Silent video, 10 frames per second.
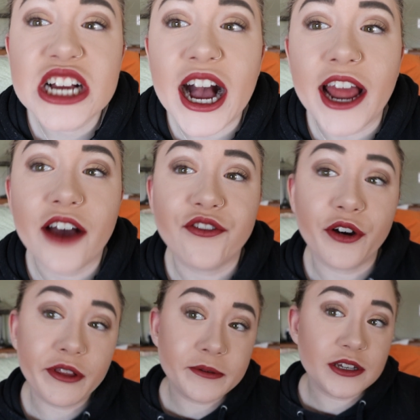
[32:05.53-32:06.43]
I have
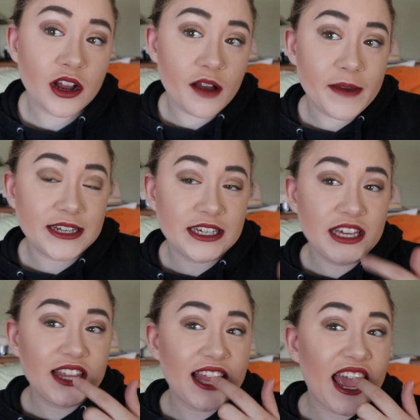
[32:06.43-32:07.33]
no lipstick on my teeth,